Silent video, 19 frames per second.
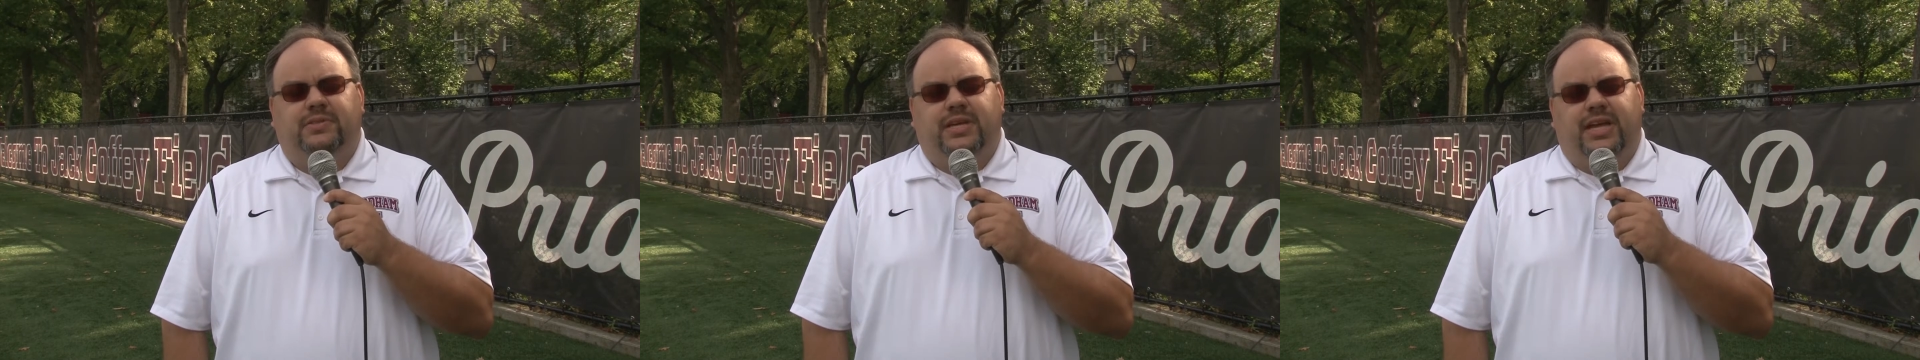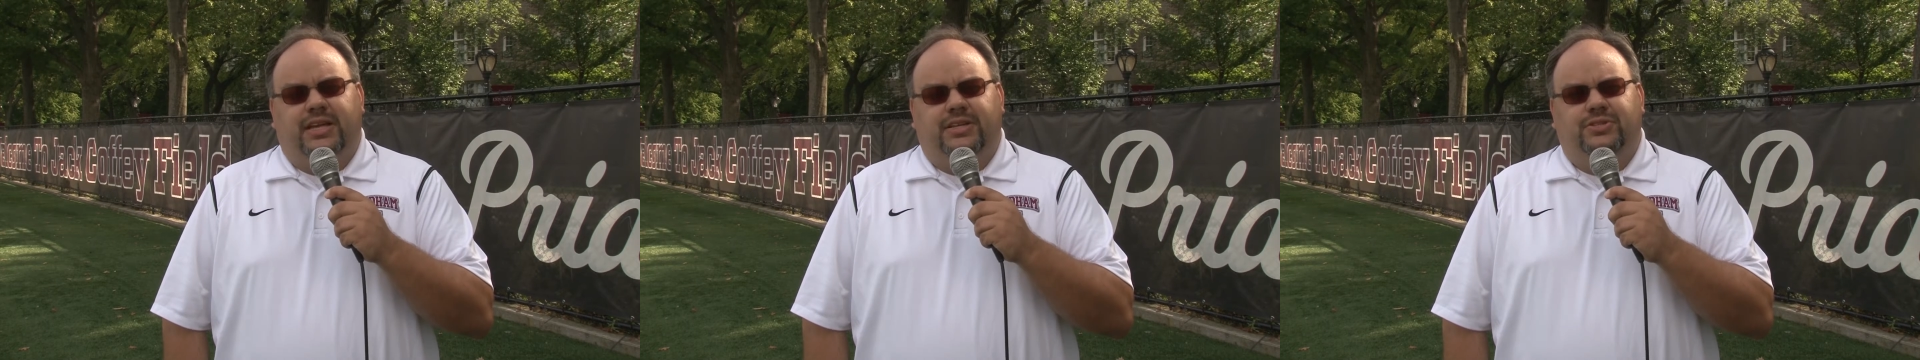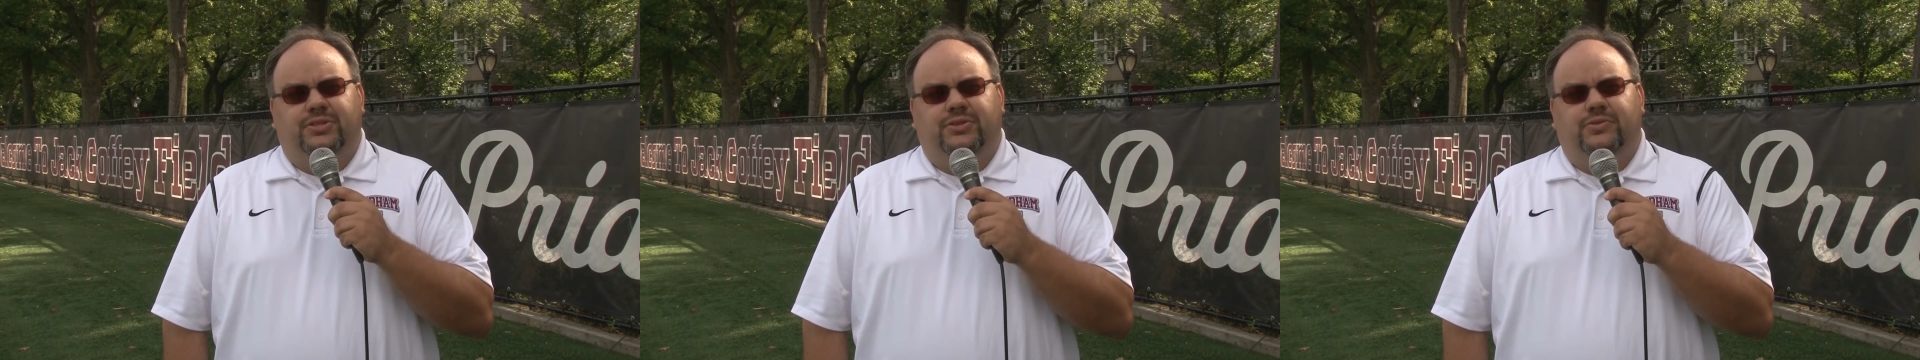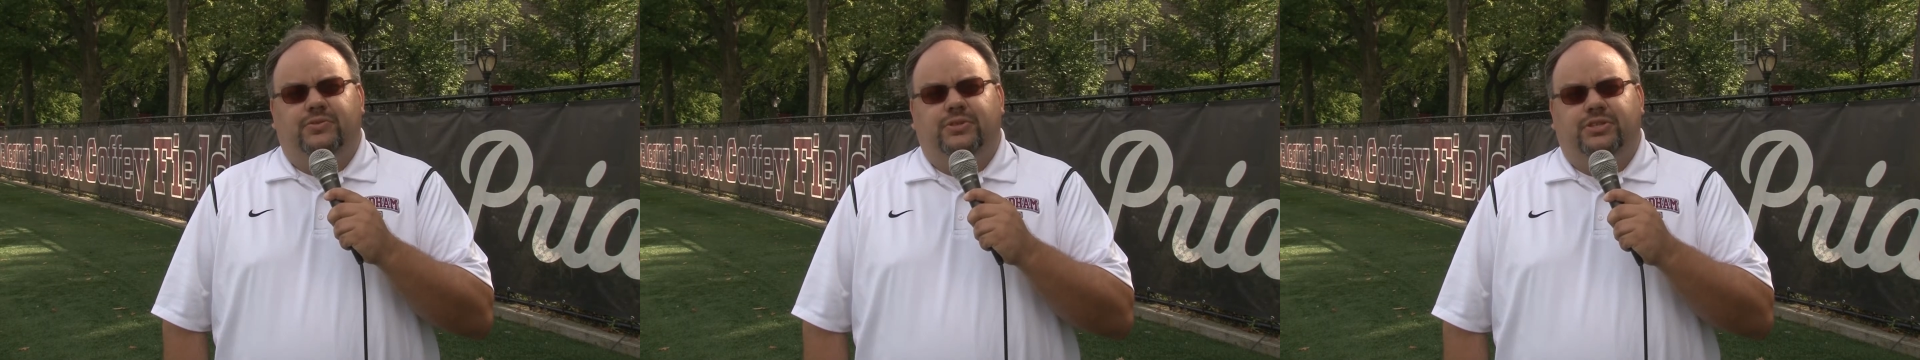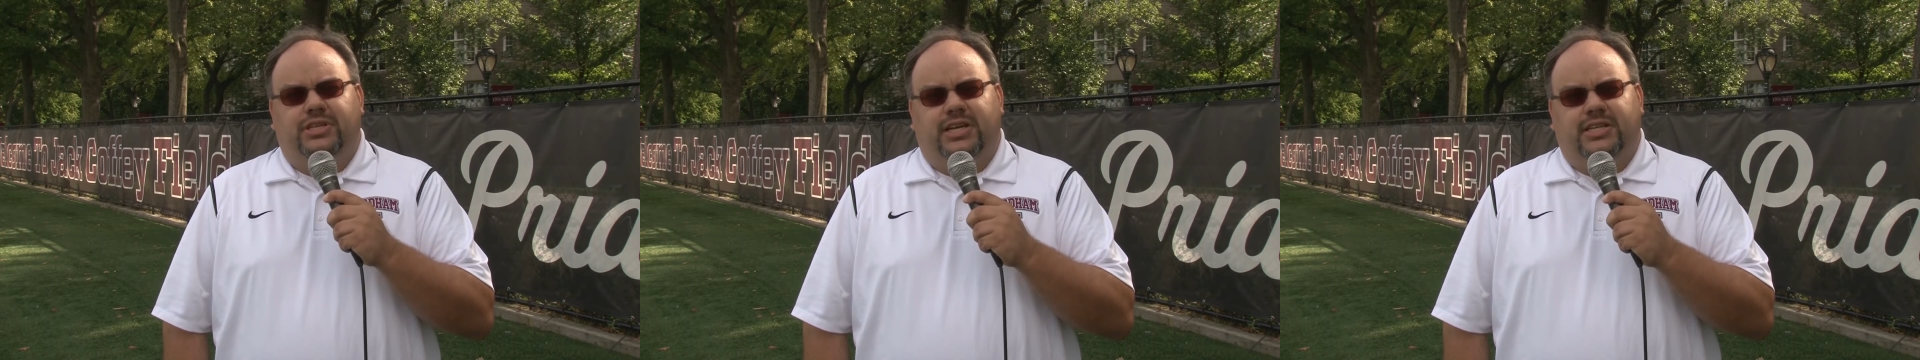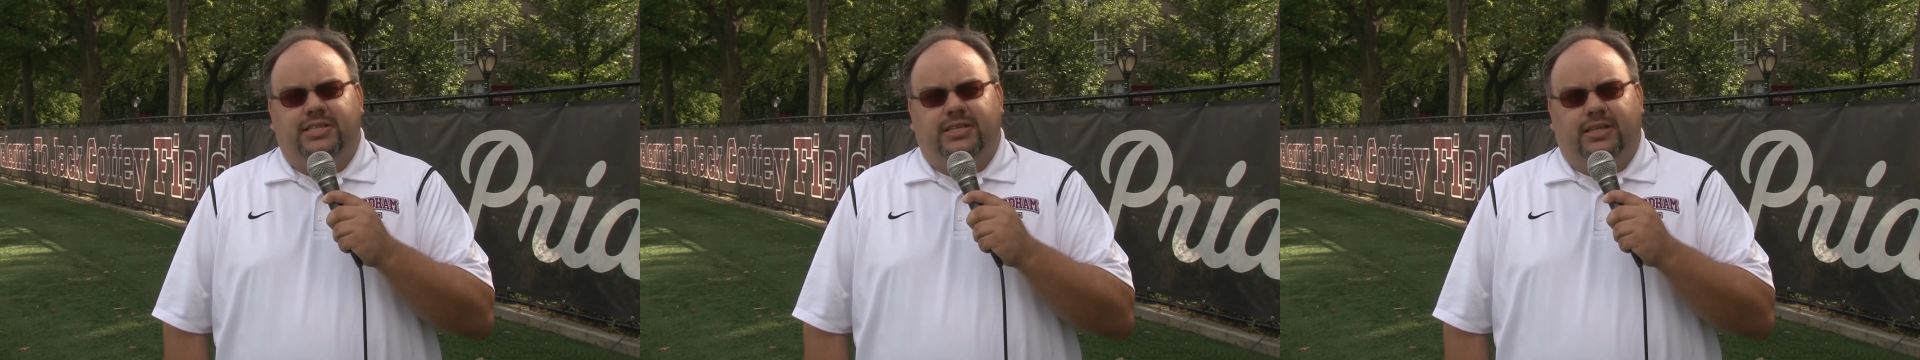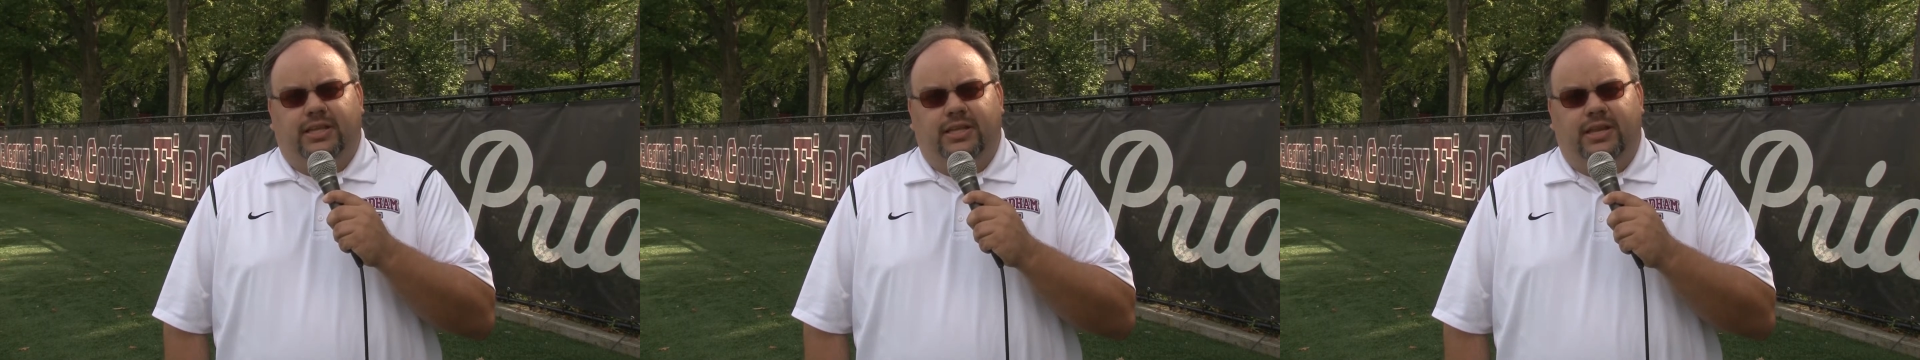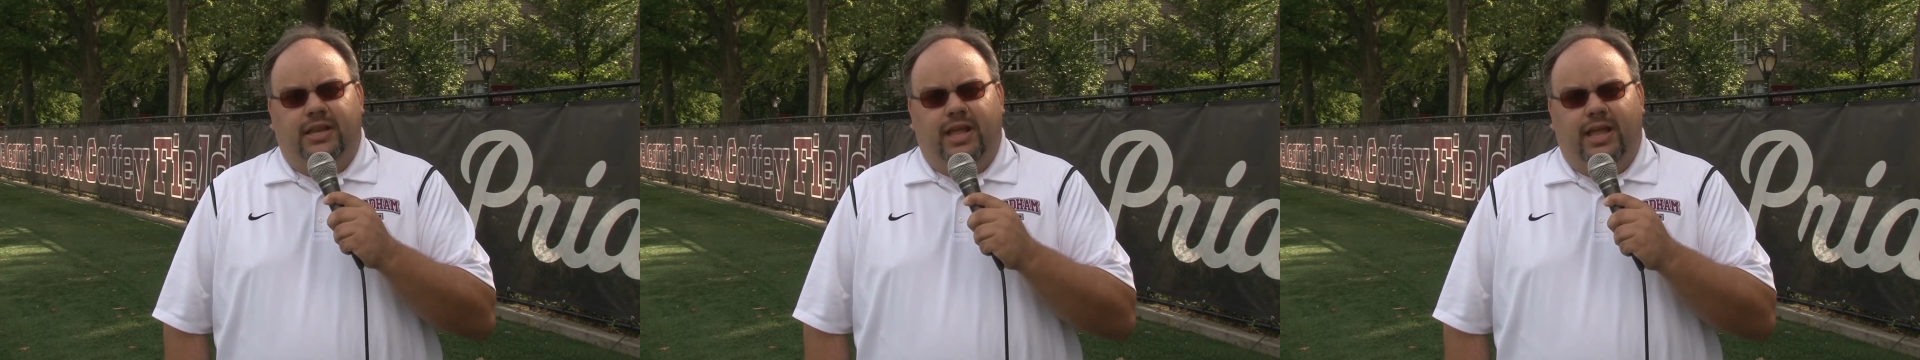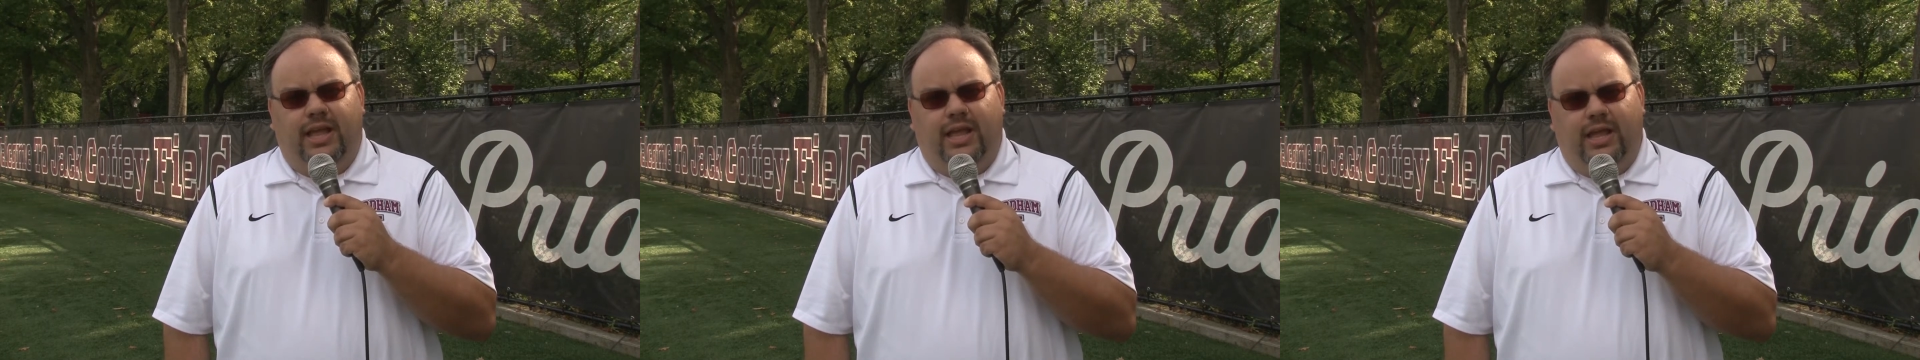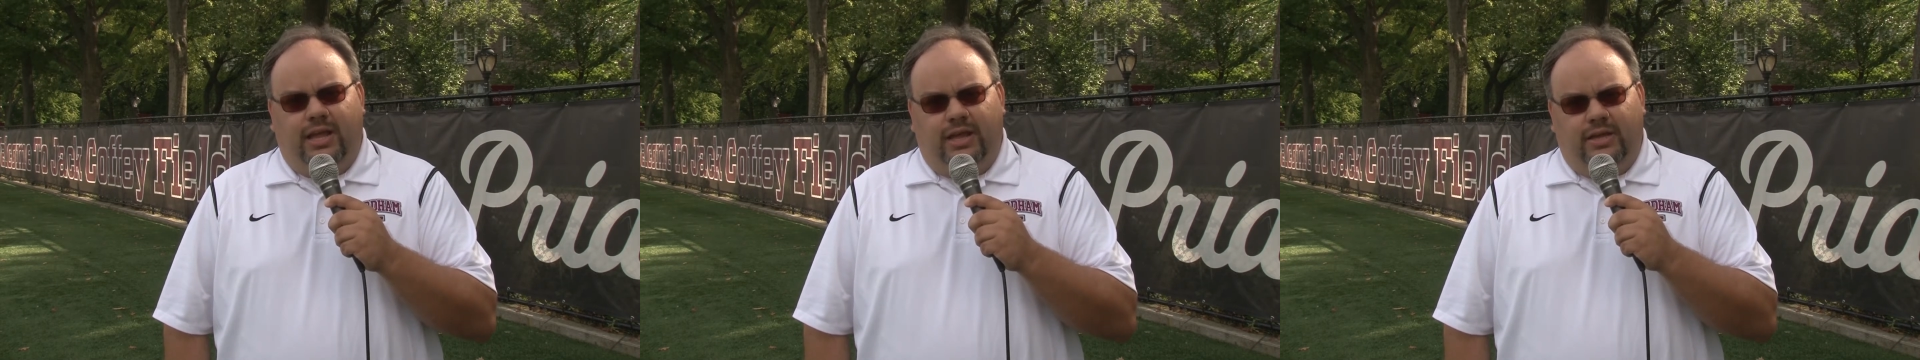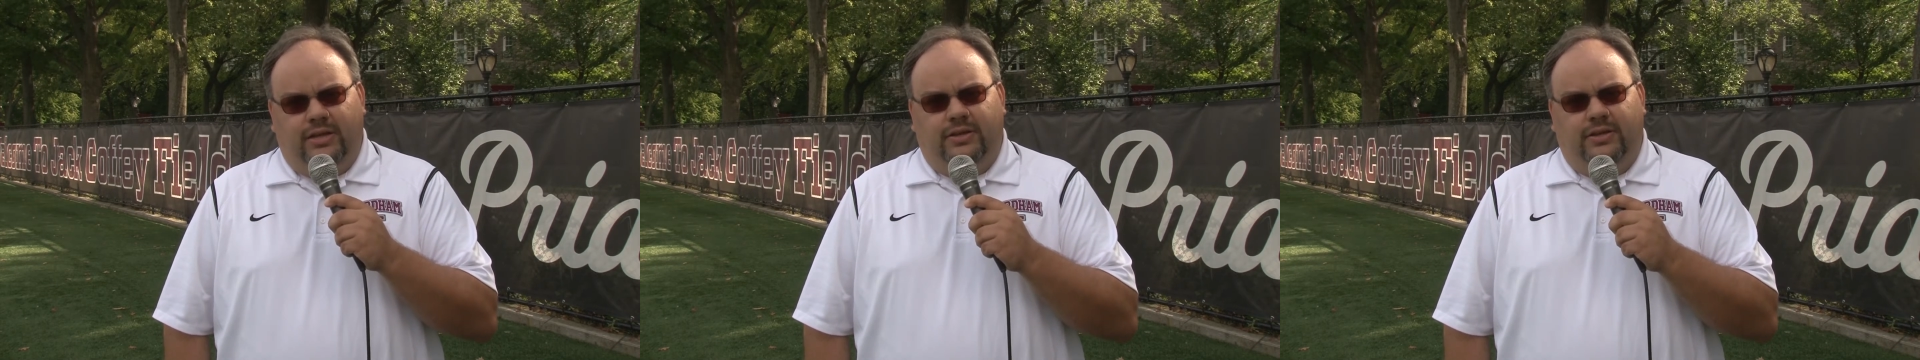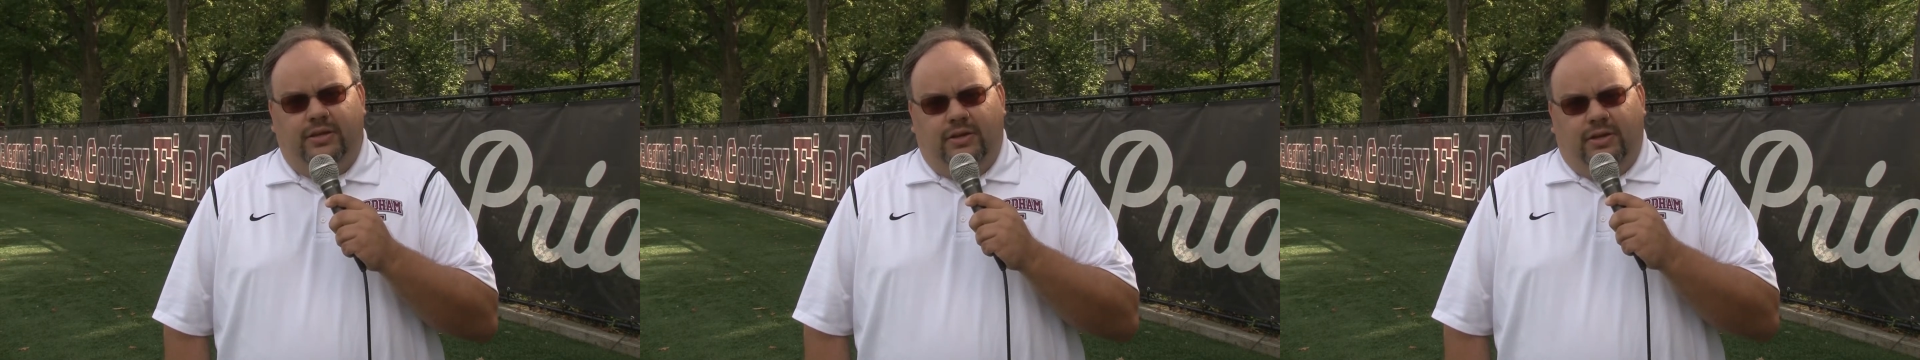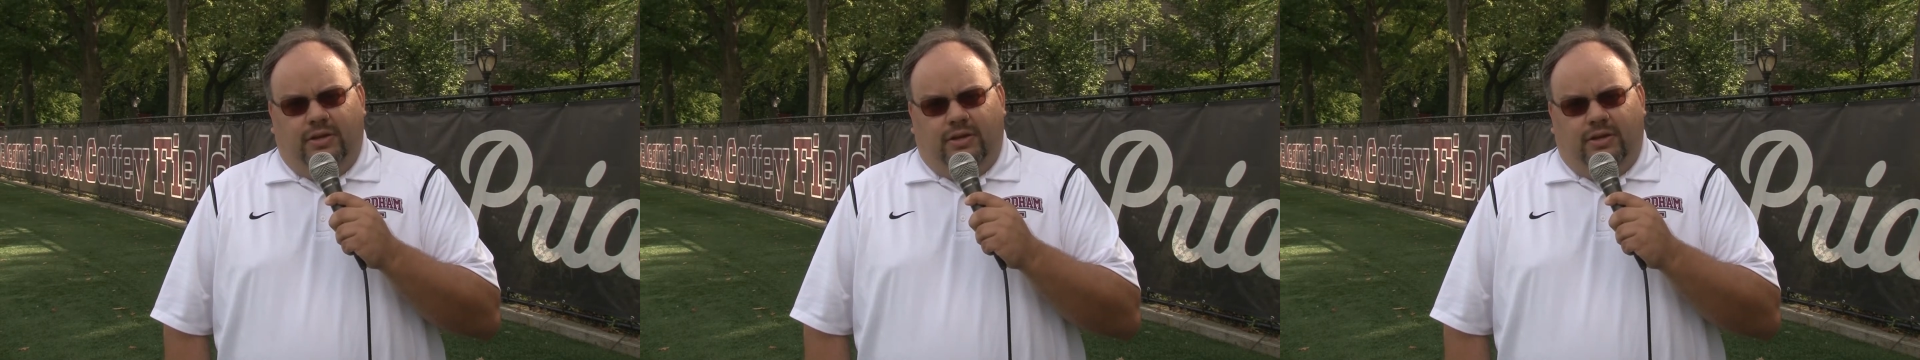Thanks to Jess Clinton and